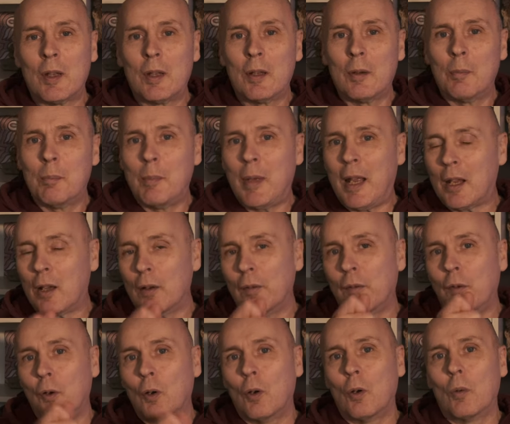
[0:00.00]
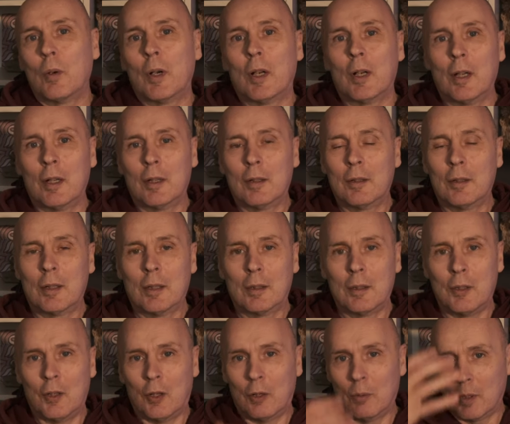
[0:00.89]
a megaphone and a
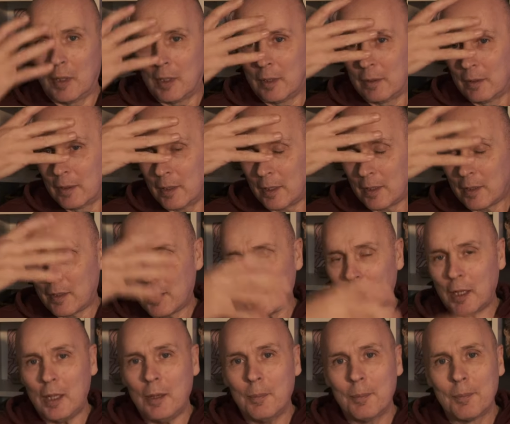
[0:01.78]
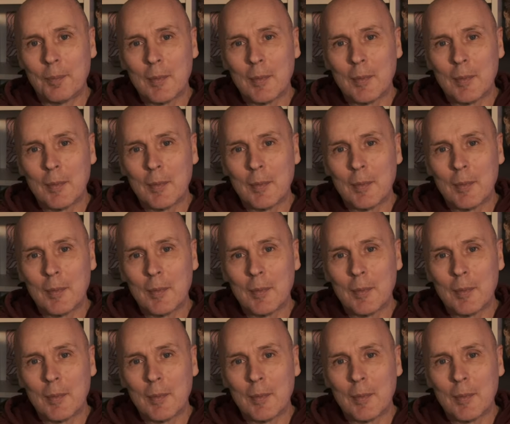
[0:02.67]
thingy.